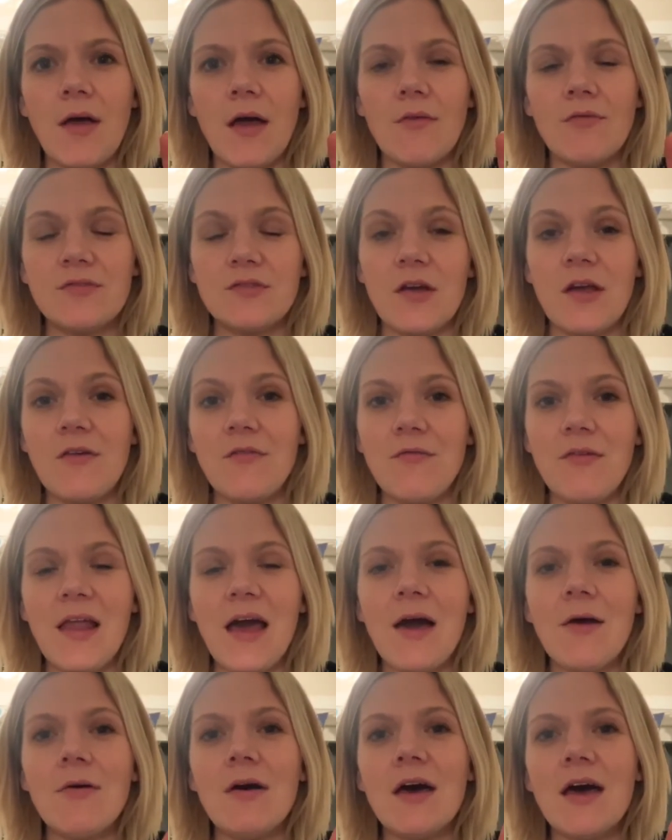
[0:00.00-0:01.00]

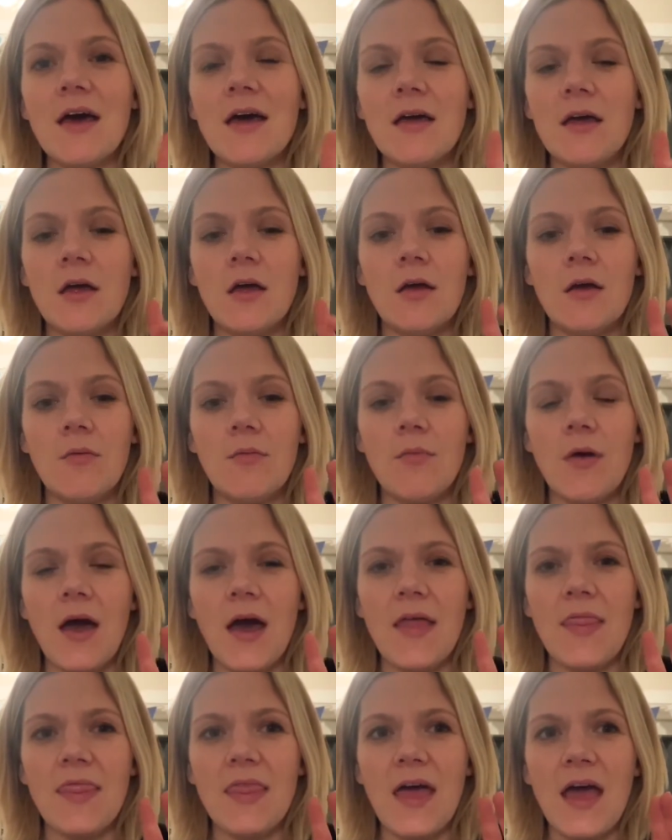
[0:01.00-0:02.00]
flour,
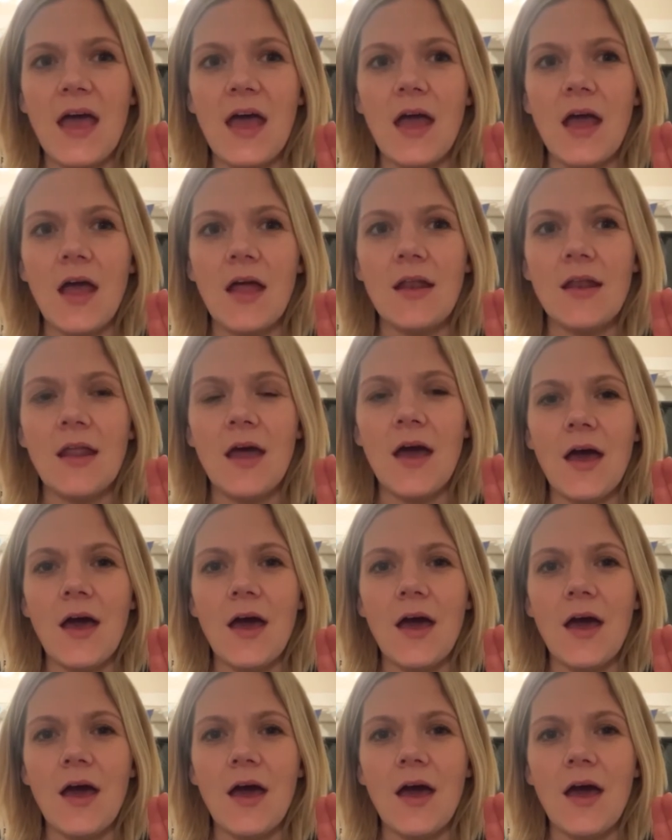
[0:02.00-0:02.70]
and then